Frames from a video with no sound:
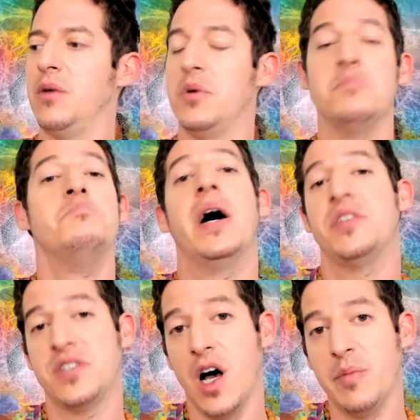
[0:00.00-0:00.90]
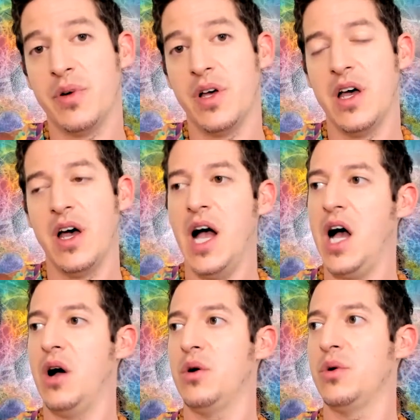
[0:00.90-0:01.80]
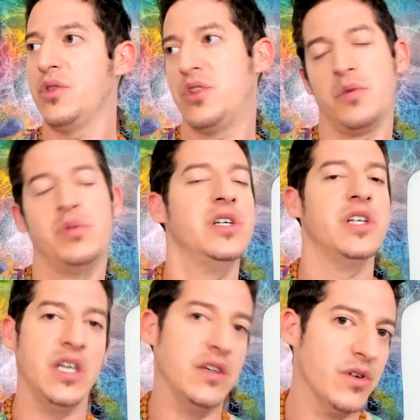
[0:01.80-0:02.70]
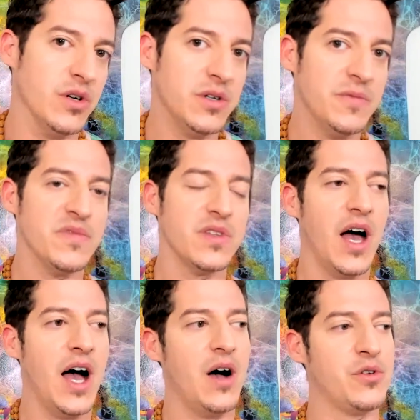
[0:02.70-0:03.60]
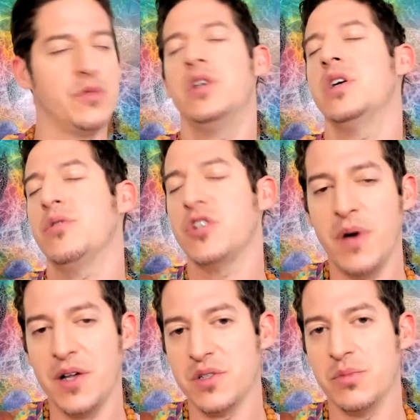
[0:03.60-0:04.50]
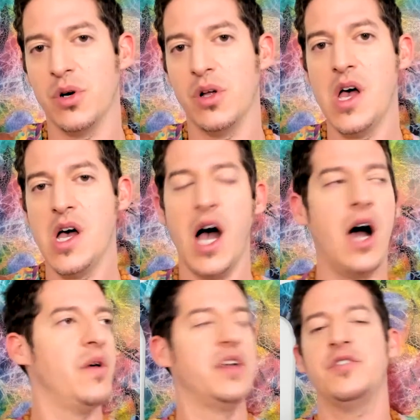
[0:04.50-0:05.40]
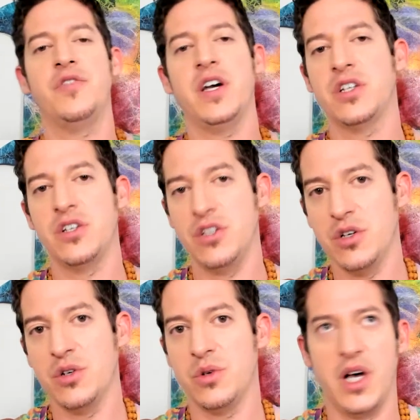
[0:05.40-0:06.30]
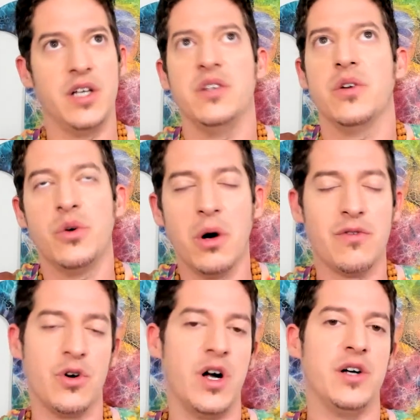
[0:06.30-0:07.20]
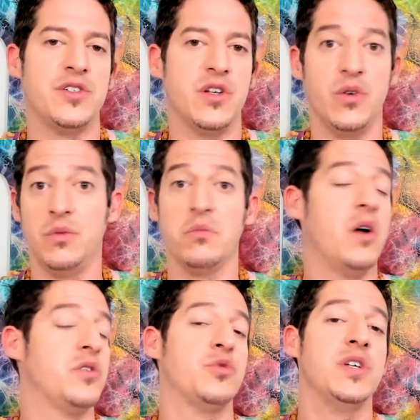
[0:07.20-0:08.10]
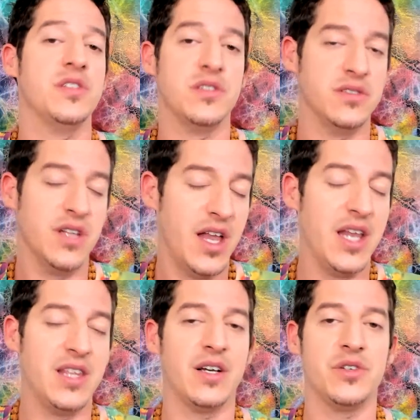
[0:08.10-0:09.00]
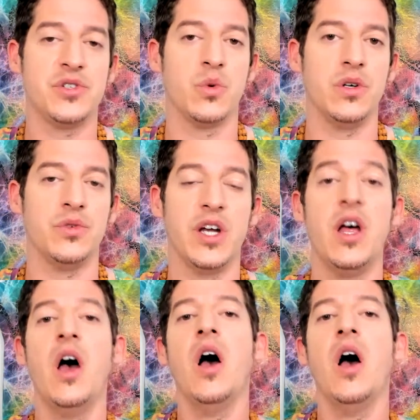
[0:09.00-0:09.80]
messed up, how they're being evil, how they're being irresponsible, how that's affected you and whoever else and trees and anything else in the world, right?